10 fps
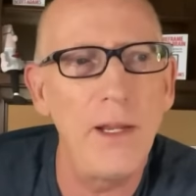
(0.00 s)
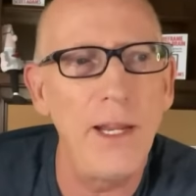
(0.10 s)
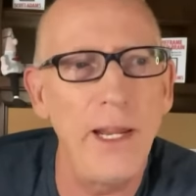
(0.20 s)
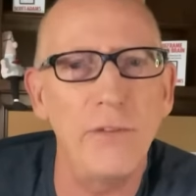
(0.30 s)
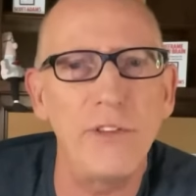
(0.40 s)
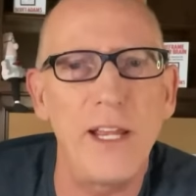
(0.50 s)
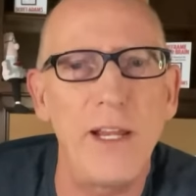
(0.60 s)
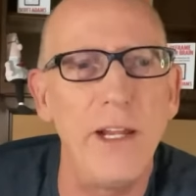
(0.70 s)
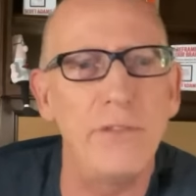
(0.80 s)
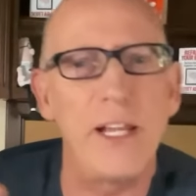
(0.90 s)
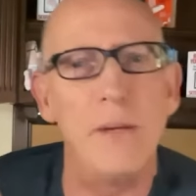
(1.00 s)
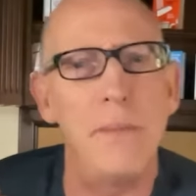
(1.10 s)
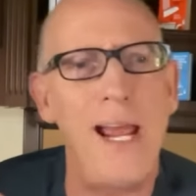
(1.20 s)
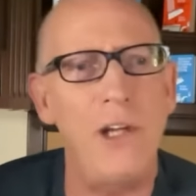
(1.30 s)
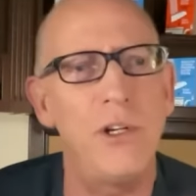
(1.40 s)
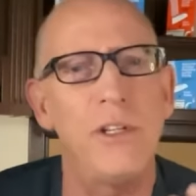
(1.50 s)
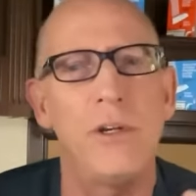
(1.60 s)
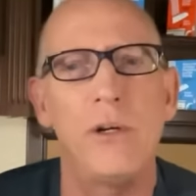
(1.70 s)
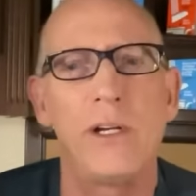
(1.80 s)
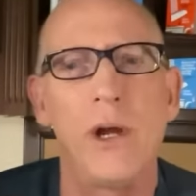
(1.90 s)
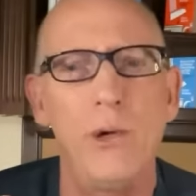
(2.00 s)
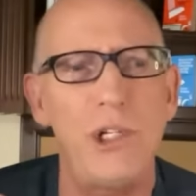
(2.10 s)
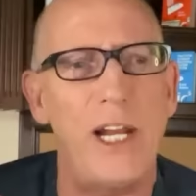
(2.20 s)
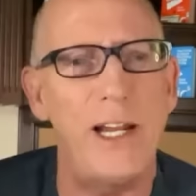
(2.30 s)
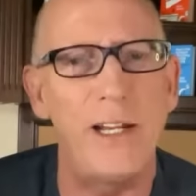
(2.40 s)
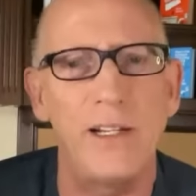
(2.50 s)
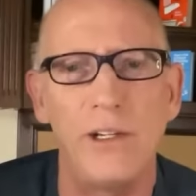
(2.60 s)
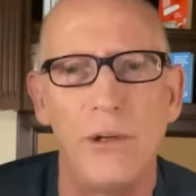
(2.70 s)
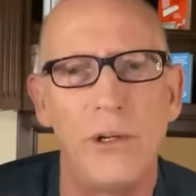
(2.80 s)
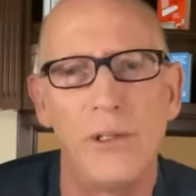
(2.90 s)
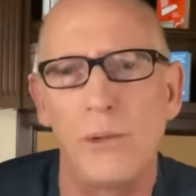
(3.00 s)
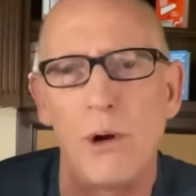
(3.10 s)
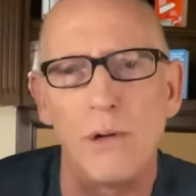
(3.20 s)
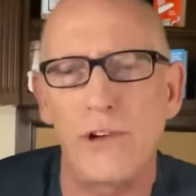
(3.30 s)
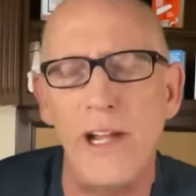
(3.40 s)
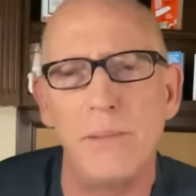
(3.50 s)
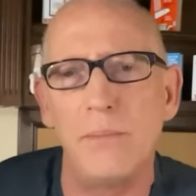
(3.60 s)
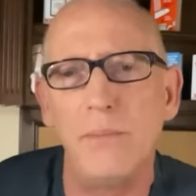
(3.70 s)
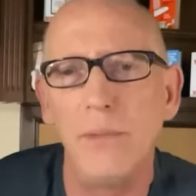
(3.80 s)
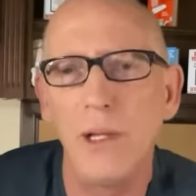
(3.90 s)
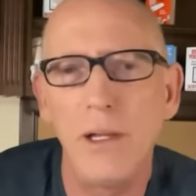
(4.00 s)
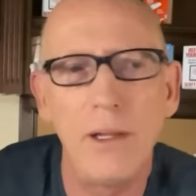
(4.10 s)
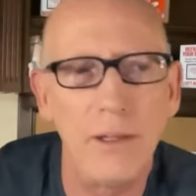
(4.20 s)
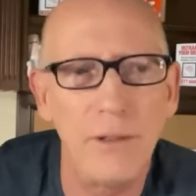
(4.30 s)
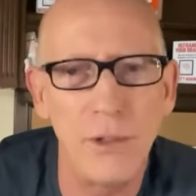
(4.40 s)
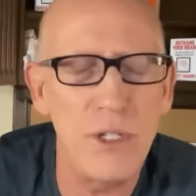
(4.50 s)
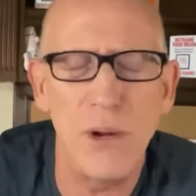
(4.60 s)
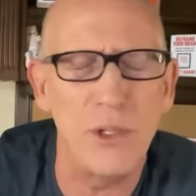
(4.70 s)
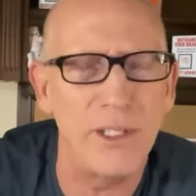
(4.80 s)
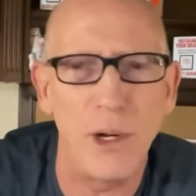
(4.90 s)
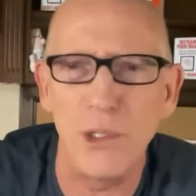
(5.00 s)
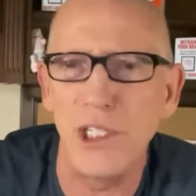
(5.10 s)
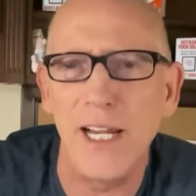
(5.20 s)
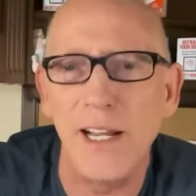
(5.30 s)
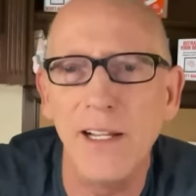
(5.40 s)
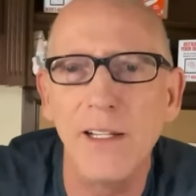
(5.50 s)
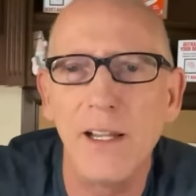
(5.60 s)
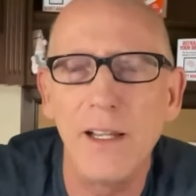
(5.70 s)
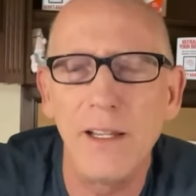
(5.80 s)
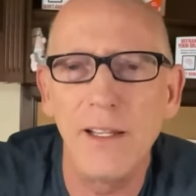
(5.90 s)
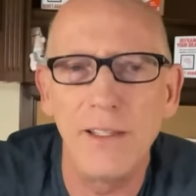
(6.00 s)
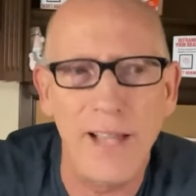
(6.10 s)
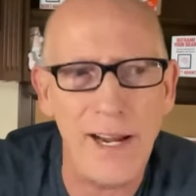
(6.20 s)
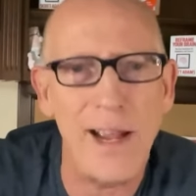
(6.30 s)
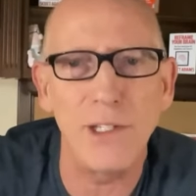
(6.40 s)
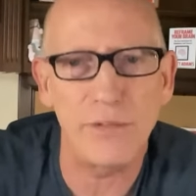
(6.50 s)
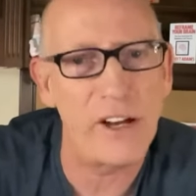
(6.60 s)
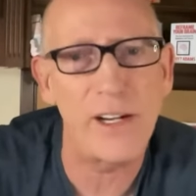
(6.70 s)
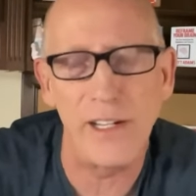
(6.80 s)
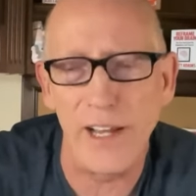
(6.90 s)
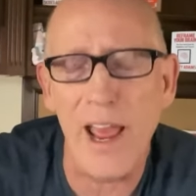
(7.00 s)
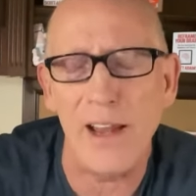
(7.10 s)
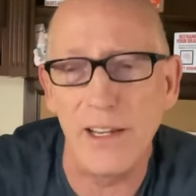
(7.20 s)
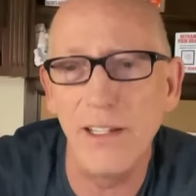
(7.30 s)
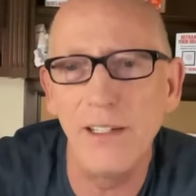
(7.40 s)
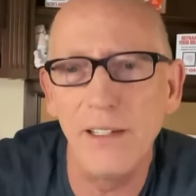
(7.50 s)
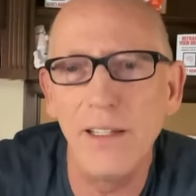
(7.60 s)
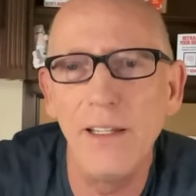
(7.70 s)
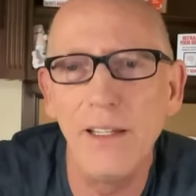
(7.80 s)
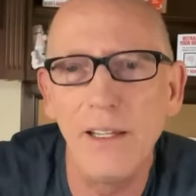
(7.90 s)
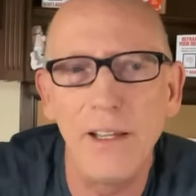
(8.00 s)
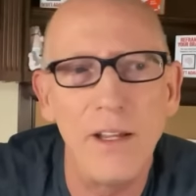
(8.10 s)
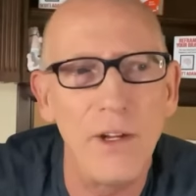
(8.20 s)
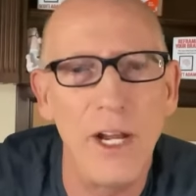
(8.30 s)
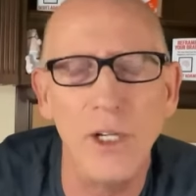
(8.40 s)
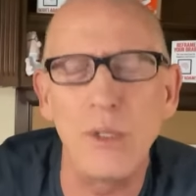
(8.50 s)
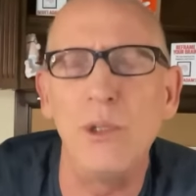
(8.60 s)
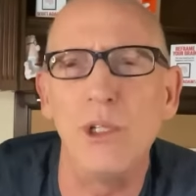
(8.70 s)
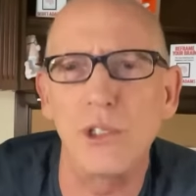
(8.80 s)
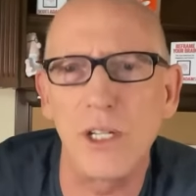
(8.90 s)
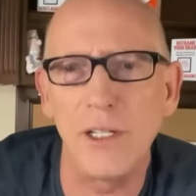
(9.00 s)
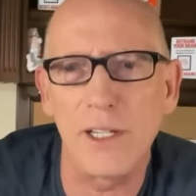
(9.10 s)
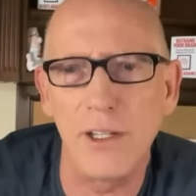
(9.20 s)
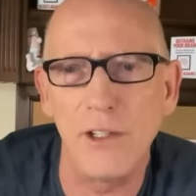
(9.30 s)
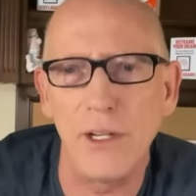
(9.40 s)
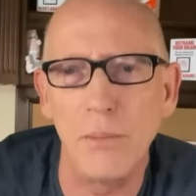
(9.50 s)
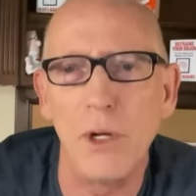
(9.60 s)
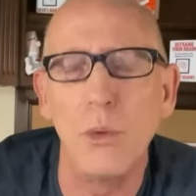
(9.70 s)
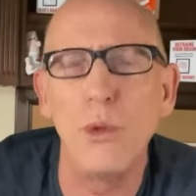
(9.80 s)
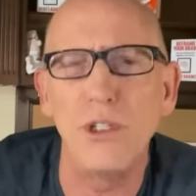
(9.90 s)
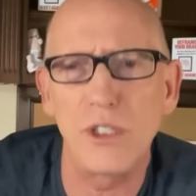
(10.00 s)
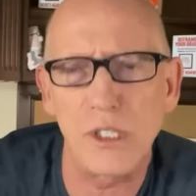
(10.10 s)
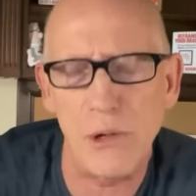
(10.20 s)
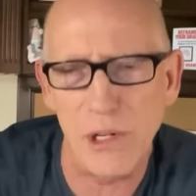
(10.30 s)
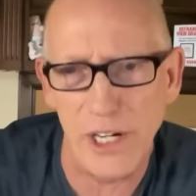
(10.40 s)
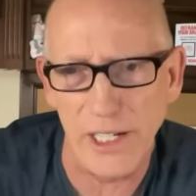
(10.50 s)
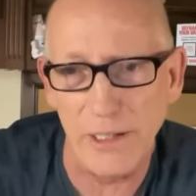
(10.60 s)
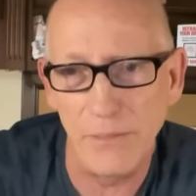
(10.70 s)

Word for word: If they imagine they're negotiating, you're in the wrong frame. There's no negotiating. That guy's fucking dead. Israel is going to kill him with certainty.